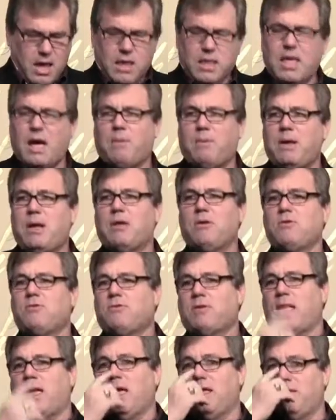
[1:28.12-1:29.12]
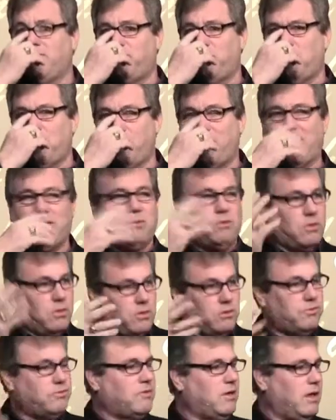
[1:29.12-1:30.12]
Now we understand if you go back and do a
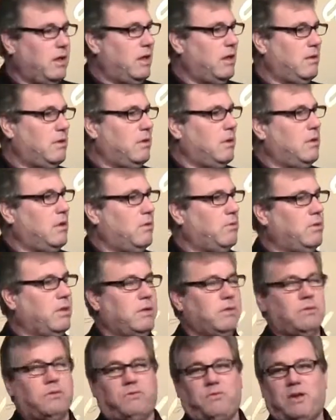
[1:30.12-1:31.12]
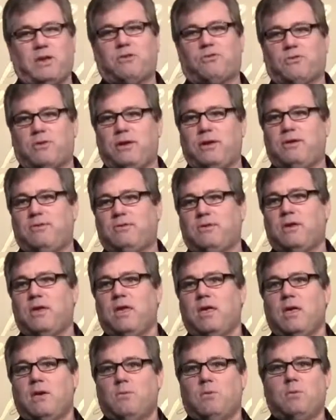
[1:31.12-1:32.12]
little study, you know, that the fig trees
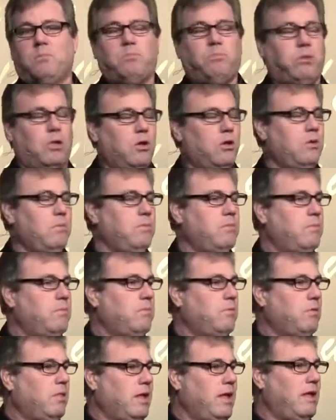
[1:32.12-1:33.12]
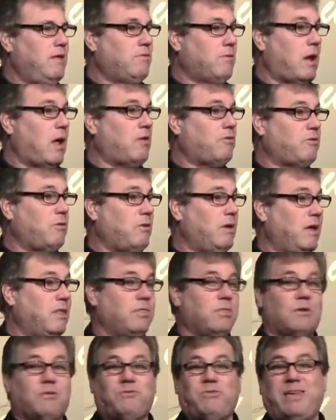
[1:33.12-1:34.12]
would bloom leaves, would also
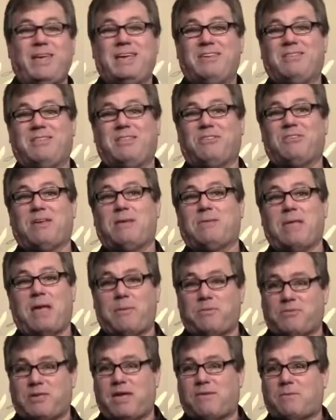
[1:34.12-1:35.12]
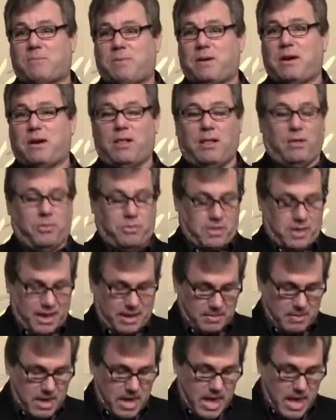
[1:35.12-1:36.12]
get their figs at the same time. It's kind of a parallel
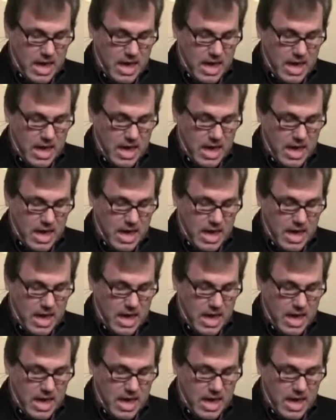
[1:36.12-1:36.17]
thing.